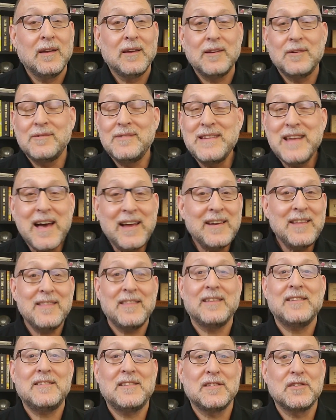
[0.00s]
None of
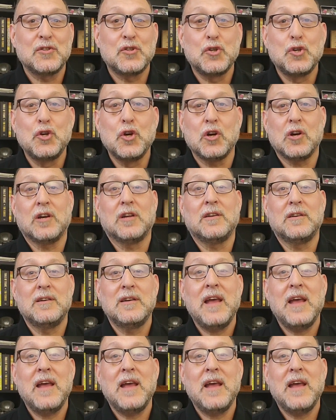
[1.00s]
this is good.